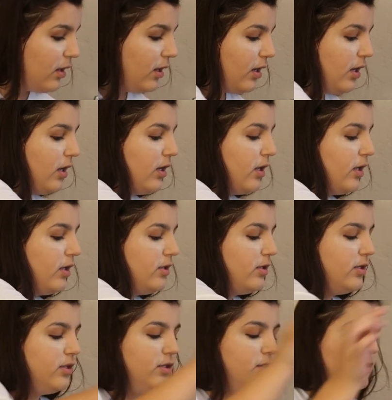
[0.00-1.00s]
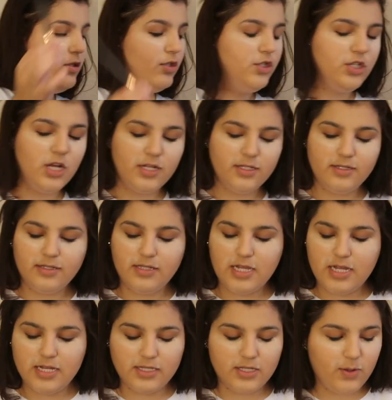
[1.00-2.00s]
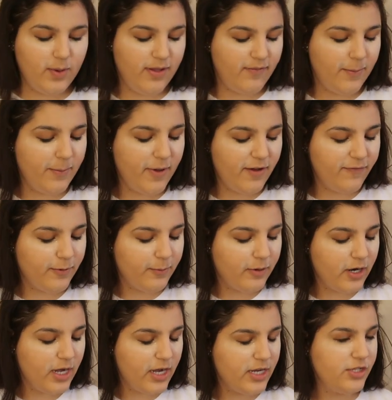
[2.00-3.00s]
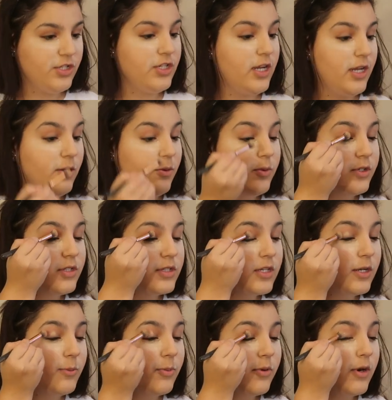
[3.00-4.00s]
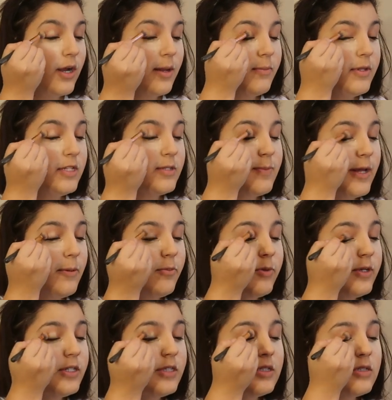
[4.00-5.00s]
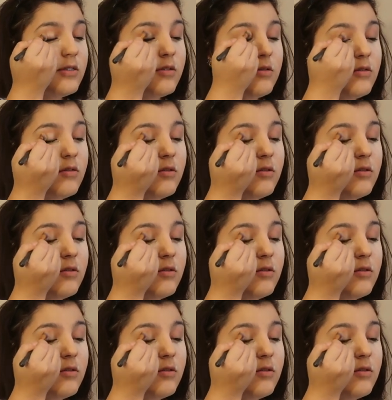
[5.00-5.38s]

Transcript: And just the Zoeva buffer brush, and we're just gonna prime these bad boys.